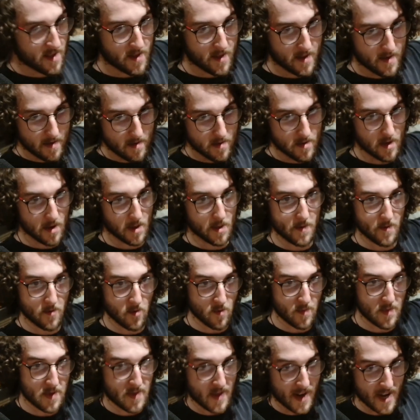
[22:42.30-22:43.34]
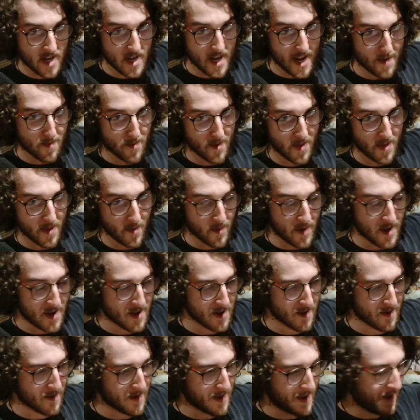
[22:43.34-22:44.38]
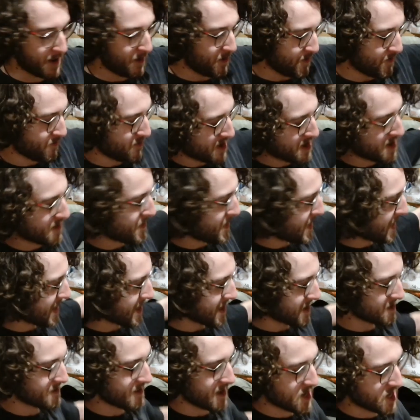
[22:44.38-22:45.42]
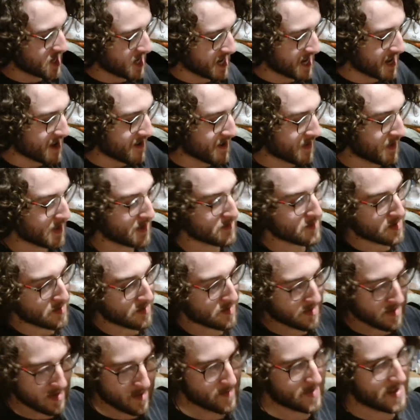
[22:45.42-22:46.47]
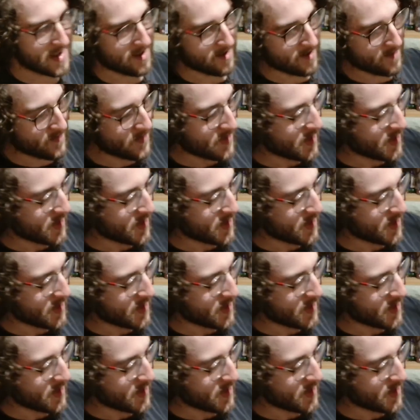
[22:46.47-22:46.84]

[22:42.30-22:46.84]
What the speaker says: the other side of the room and like tap on the window, and he would run over there to like check it out, and the other one would slip out.